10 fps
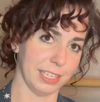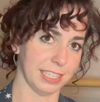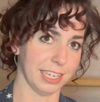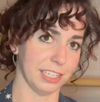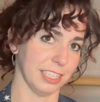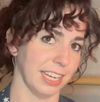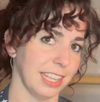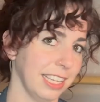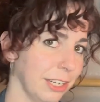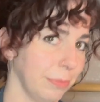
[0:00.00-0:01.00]
stitches, and I
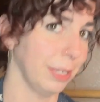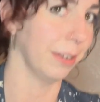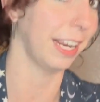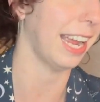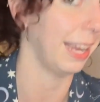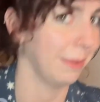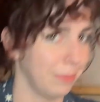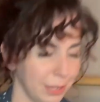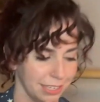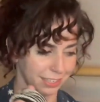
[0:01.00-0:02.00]
think it'll be okay,
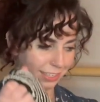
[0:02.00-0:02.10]
but